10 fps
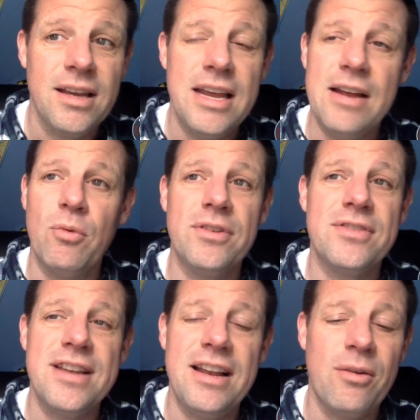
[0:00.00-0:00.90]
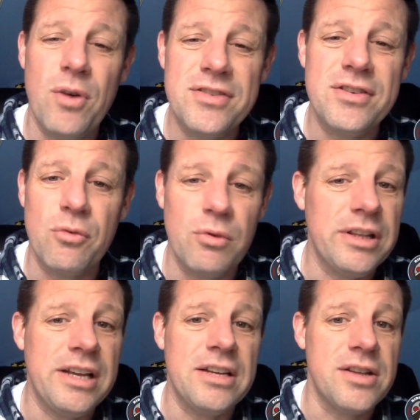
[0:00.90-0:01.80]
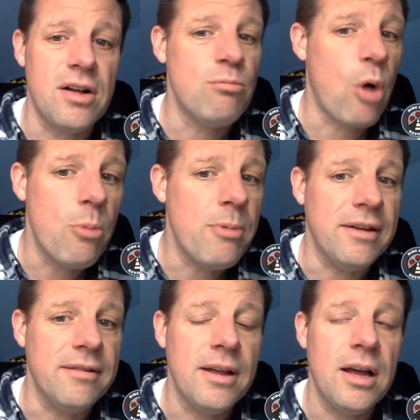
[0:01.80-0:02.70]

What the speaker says: There wasn't really a dull moment